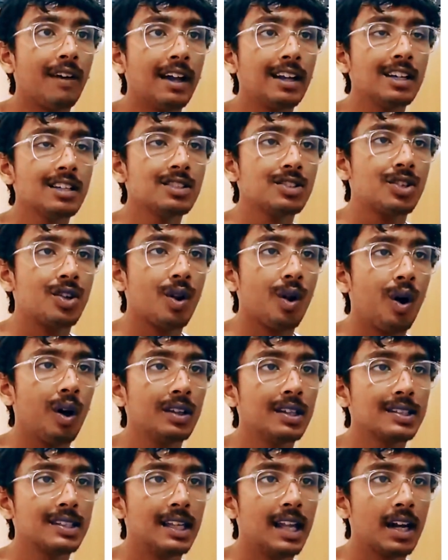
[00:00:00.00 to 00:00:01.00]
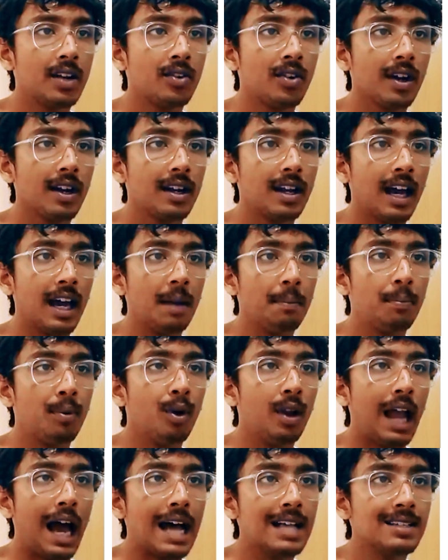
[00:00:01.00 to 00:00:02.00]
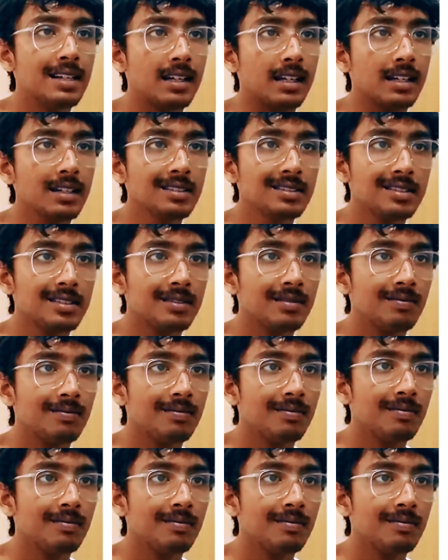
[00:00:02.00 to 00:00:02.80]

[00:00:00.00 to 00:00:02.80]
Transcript: I just draw this electric dipole as it is,